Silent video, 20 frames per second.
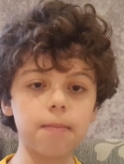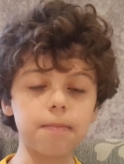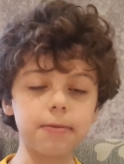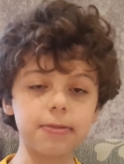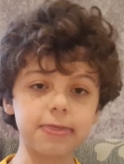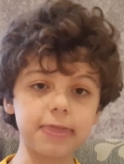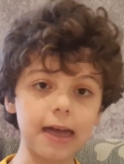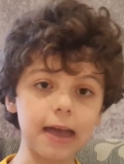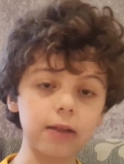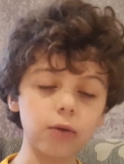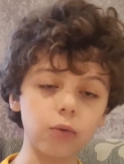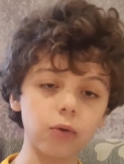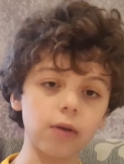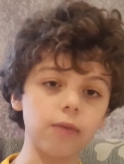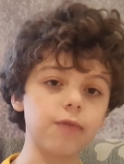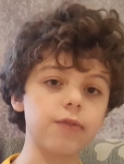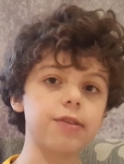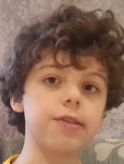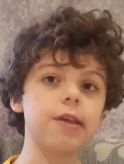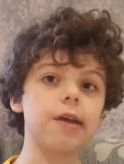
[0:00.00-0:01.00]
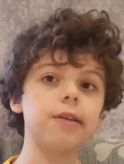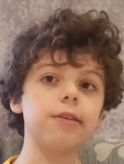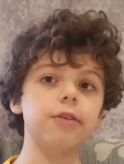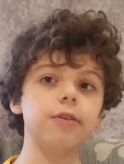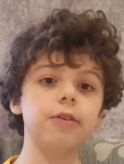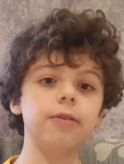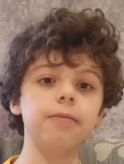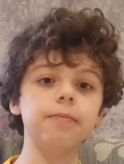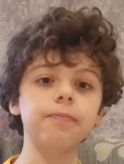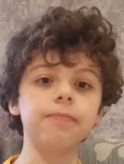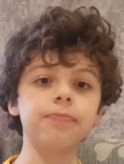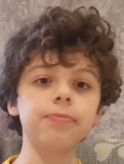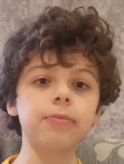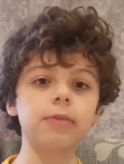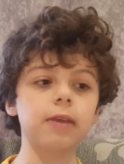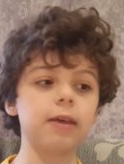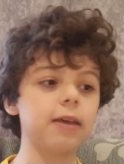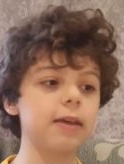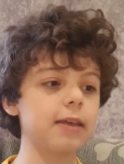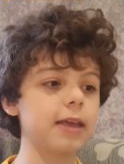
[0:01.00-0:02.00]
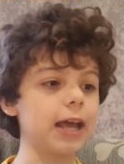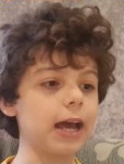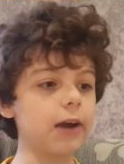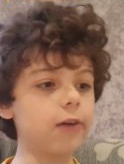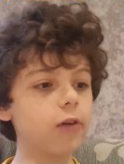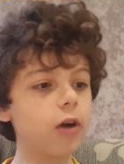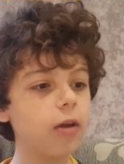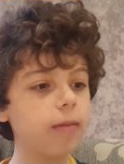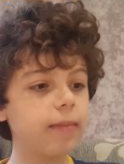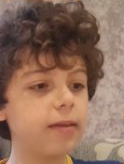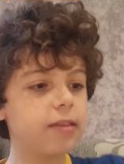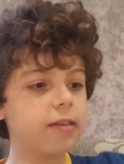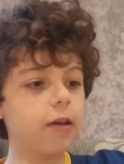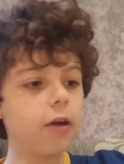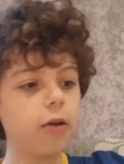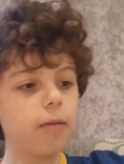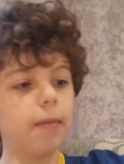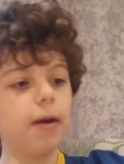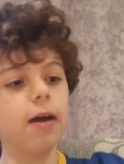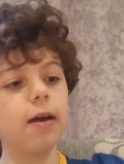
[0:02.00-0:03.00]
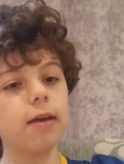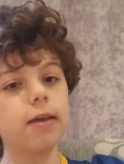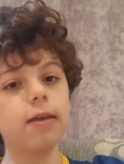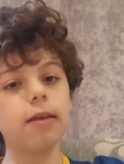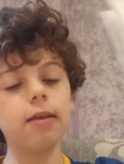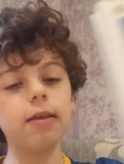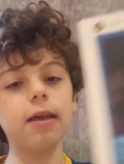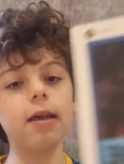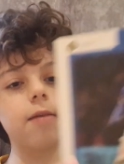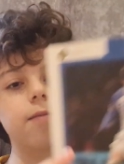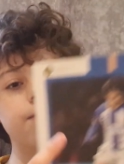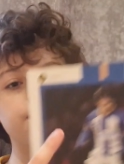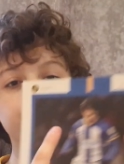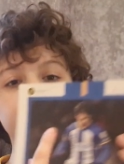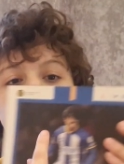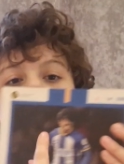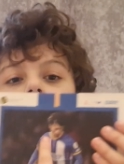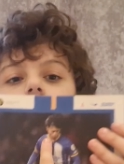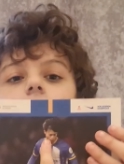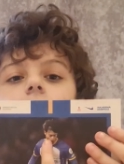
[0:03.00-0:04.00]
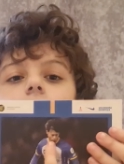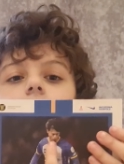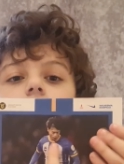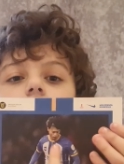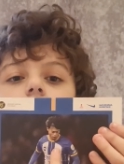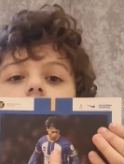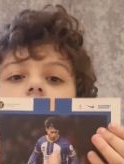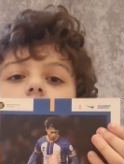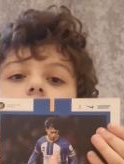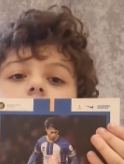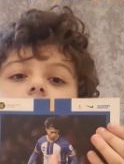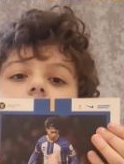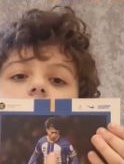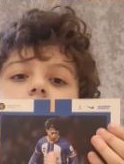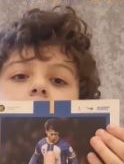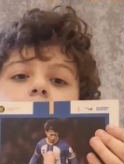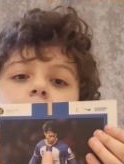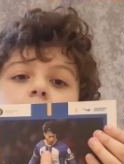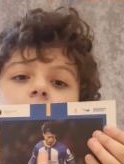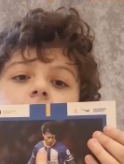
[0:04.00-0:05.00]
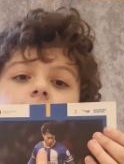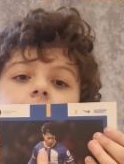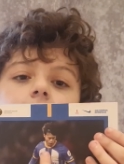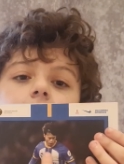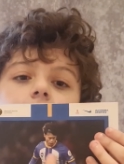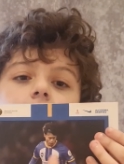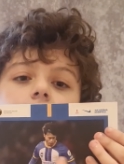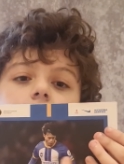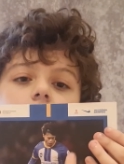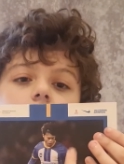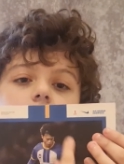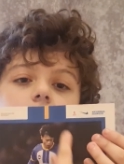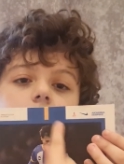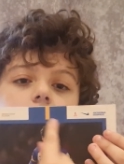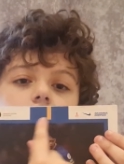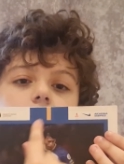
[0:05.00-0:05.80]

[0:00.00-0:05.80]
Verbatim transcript: but then all of a sudden, Kaoru Mitoma, yep, the Japanese boy there,